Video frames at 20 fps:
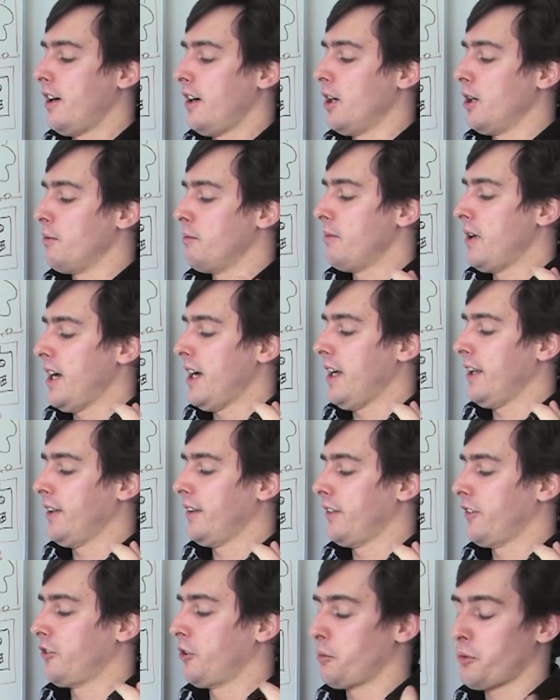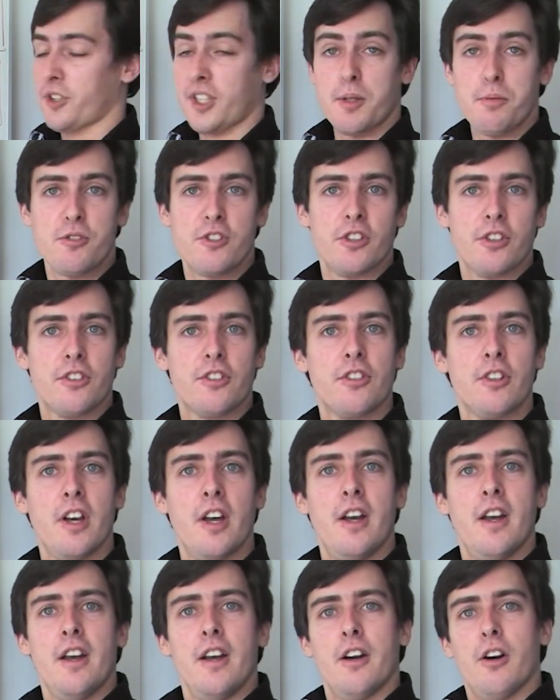and subscriptions
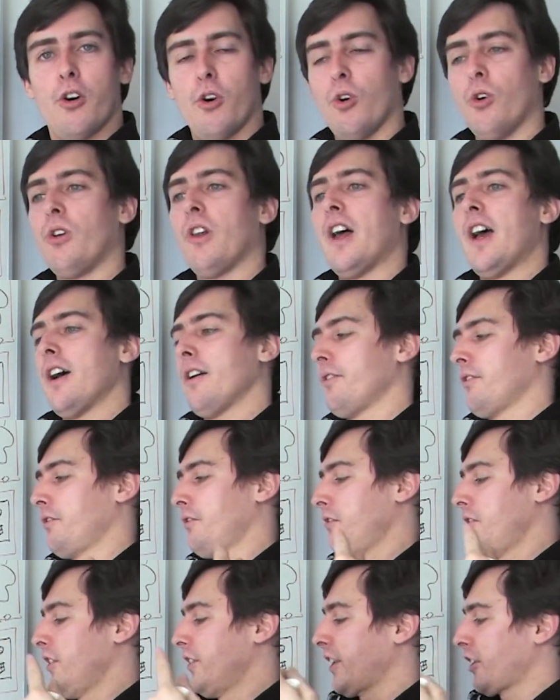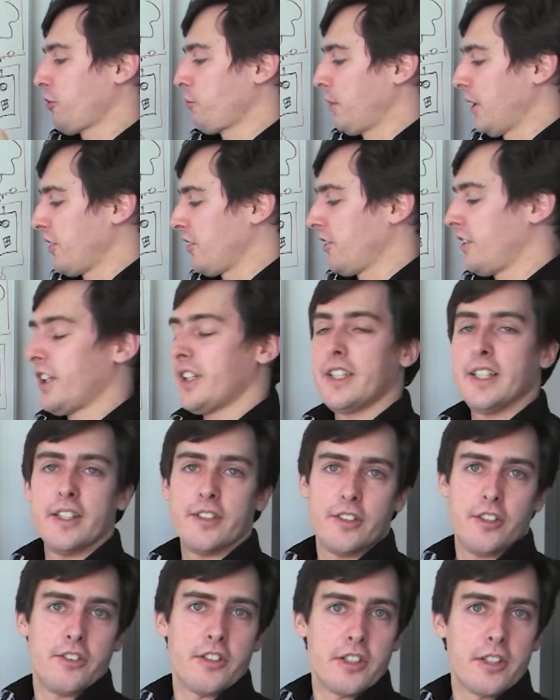all have an explicit
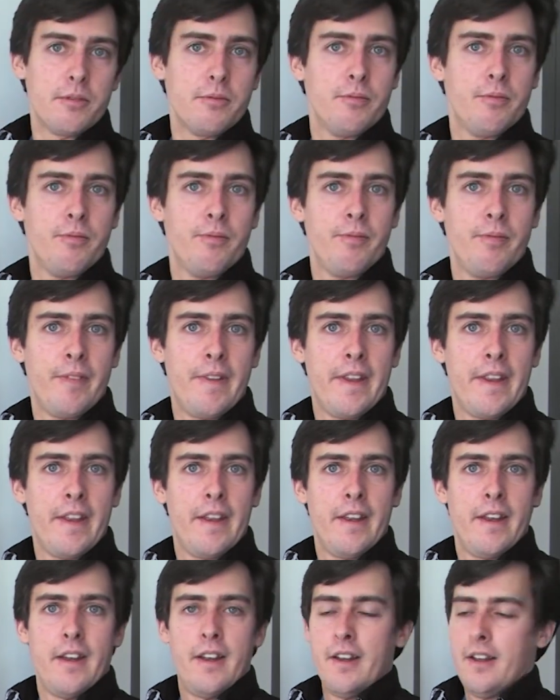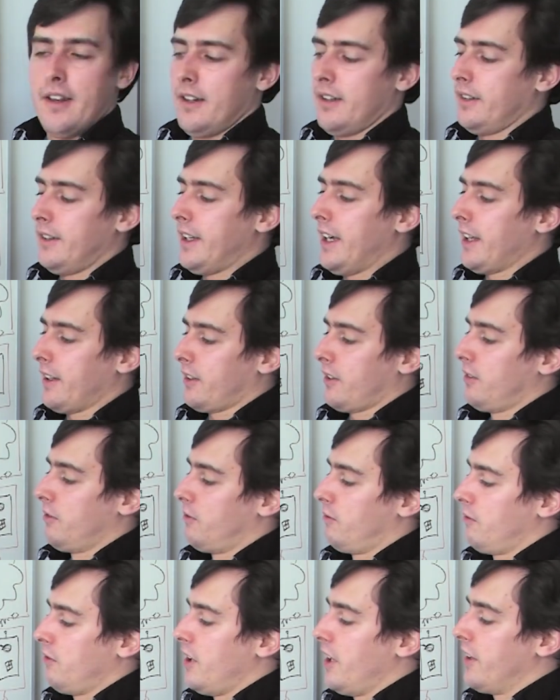identity that
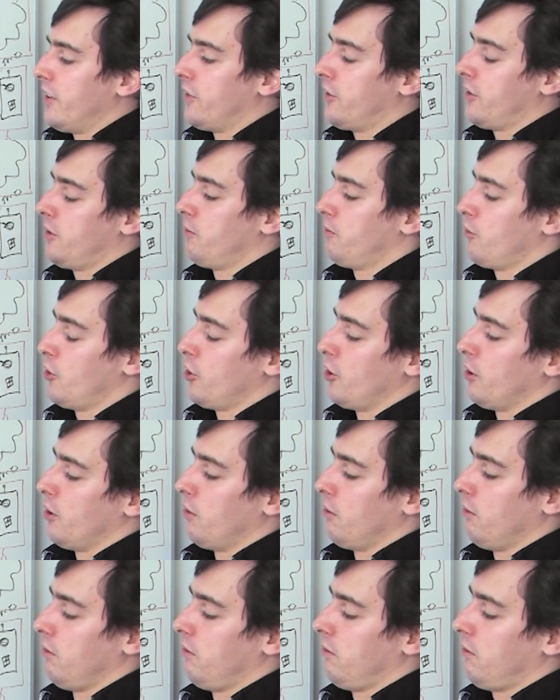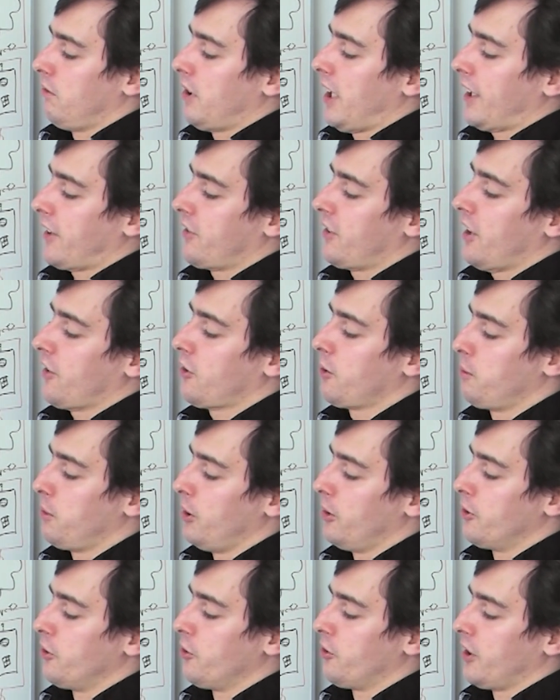is, you know,
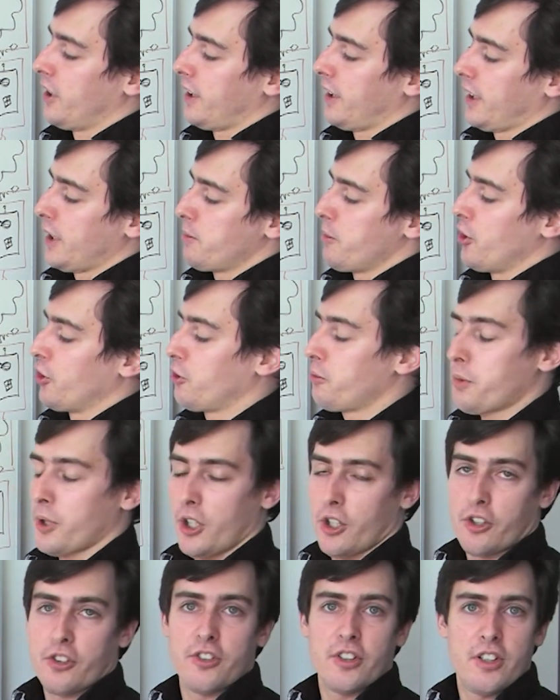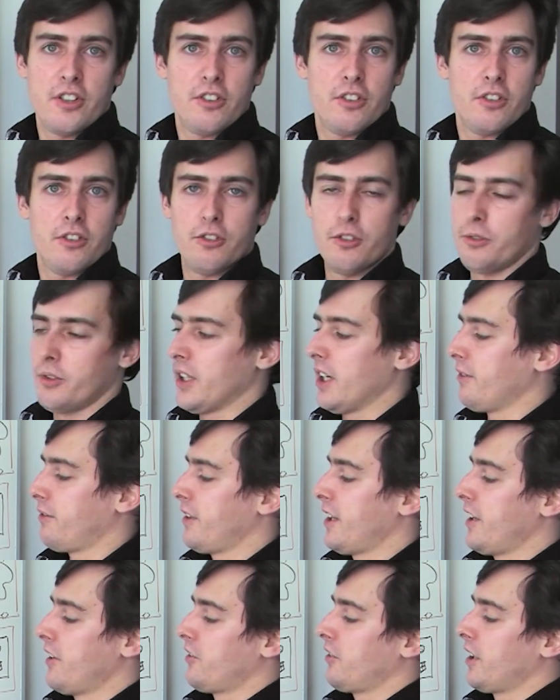accessible using remote proxies. So you
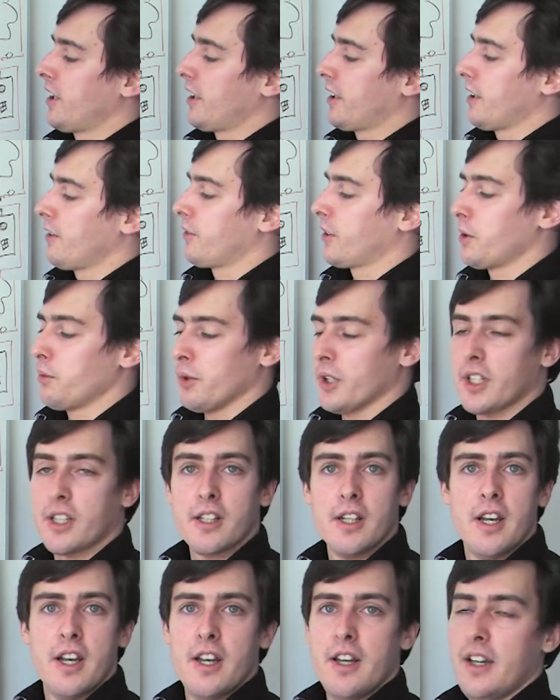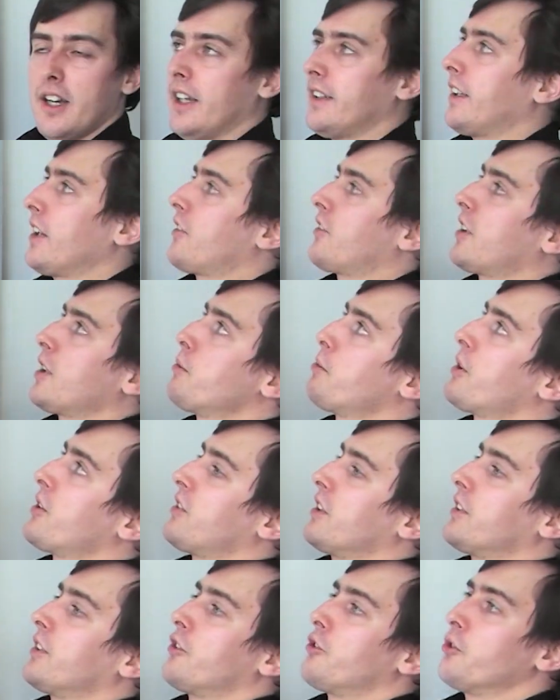have async everywhere, and that's
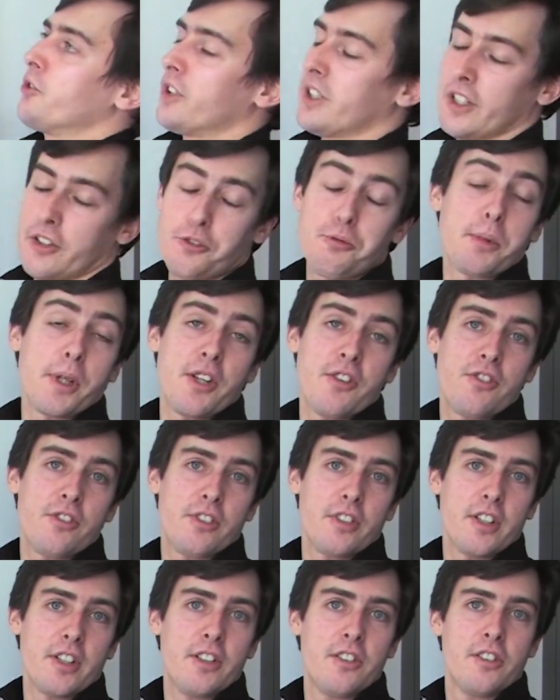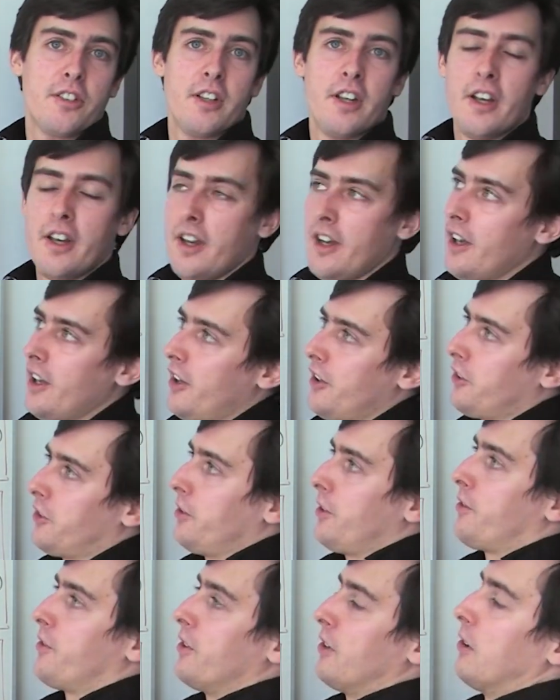represented using expression trees.
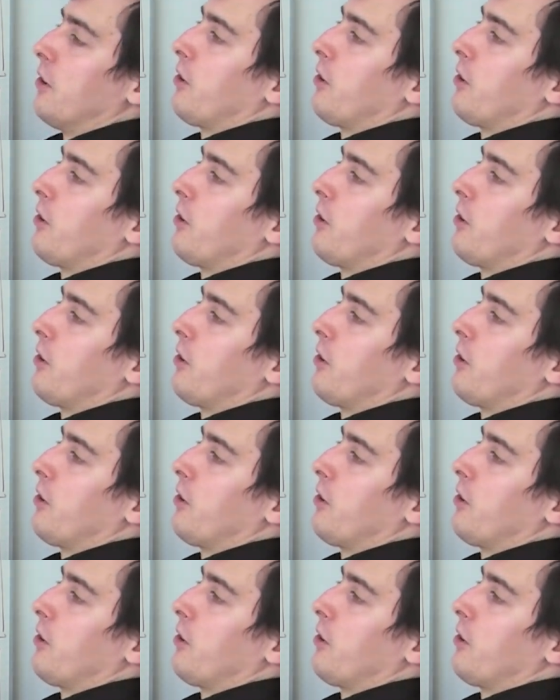So if you